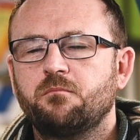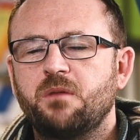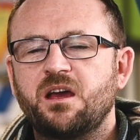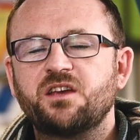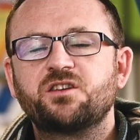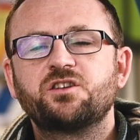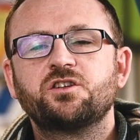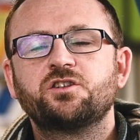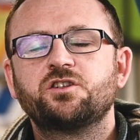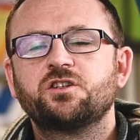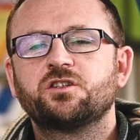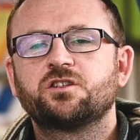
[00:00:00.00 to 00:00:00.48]

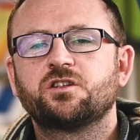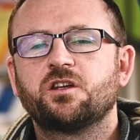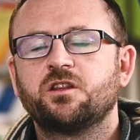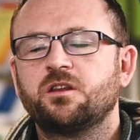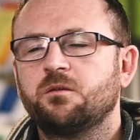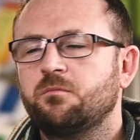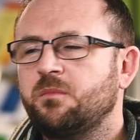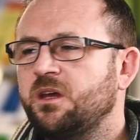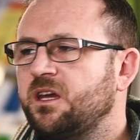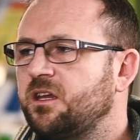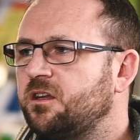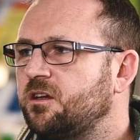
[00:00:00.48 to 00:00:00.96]
messages in
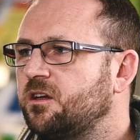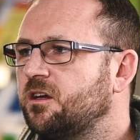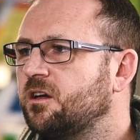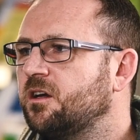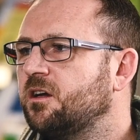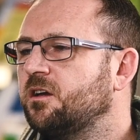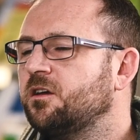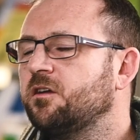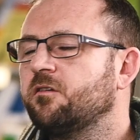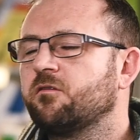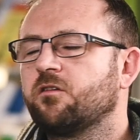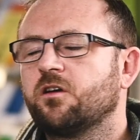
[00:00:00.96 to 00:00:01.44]
the
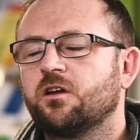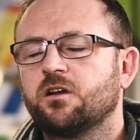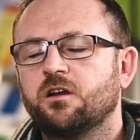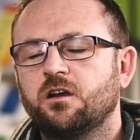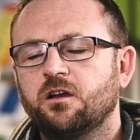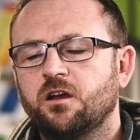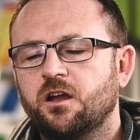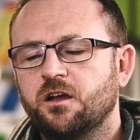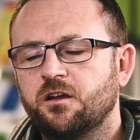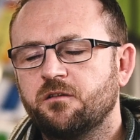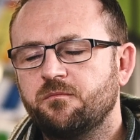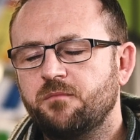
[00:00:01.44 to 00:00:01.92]
media, you've got
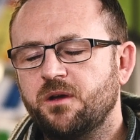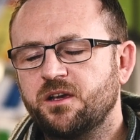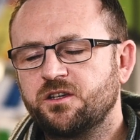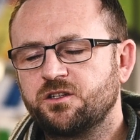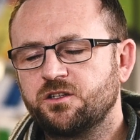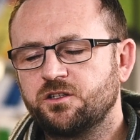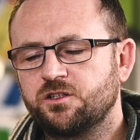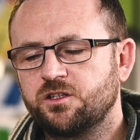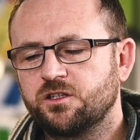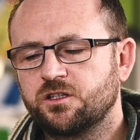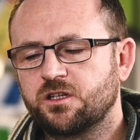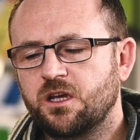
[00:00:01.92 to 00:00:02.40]
a lot of
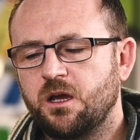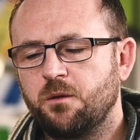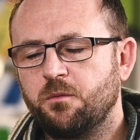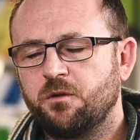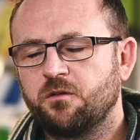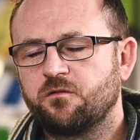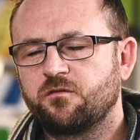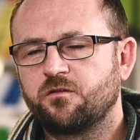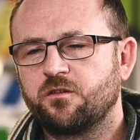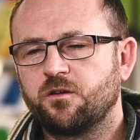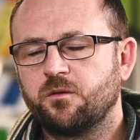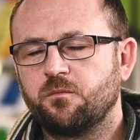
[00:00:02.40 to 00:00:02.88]
messages
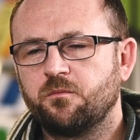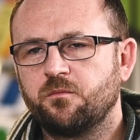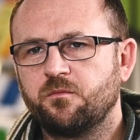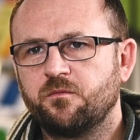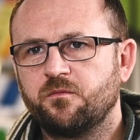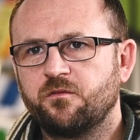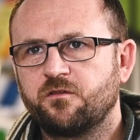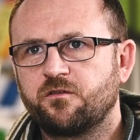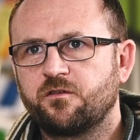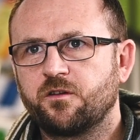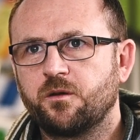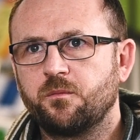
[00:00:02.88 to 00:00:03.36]
coming
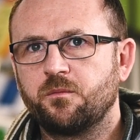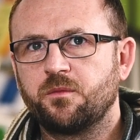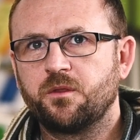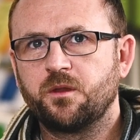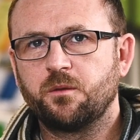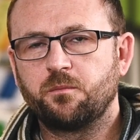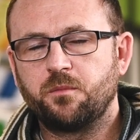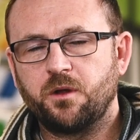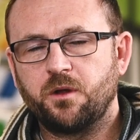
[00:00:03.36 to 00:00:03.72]
from the